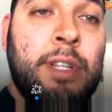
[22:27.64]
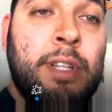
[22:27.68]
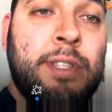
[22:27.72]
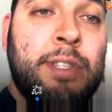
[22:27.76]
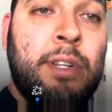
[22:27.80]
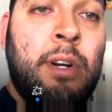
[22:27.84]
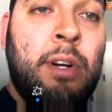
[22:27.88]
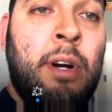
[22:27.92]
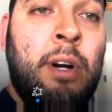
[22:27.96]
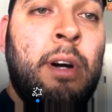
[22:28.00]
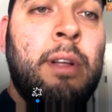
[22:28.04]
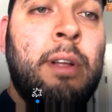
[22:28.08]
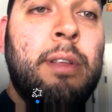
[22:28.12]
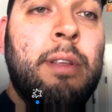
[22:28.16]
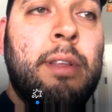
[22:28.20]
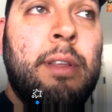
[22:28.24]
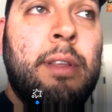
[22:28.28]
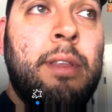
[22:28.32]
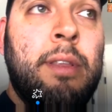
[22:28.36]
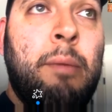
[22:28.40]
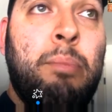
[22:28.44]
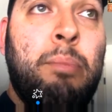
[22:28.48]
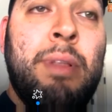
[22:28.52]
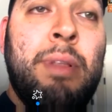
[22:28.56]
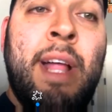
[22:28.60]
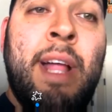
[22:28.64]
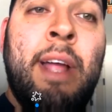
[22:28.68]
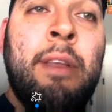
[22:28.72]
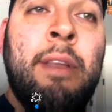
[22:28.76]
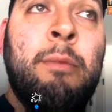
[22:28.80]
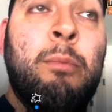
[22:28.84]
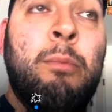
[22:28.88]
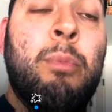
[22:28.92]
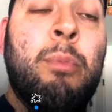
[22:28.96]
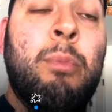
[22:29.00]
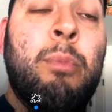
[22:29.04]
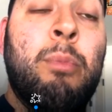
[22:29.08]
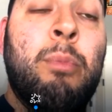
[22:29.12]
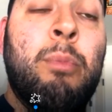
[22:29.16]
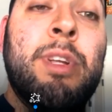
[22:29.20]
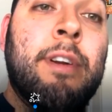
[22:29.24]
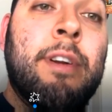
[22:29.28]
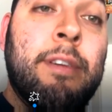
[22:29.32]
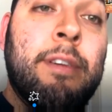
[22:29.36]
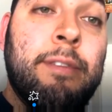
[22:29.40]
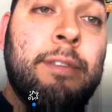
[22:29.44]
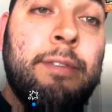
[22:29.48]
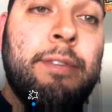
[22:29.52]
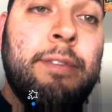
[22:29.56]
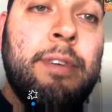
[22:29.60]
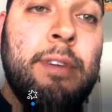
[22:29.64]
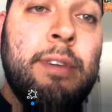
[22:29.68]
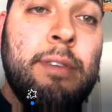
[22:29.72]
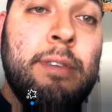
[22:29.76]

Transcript: It's called the Platinum Reserve.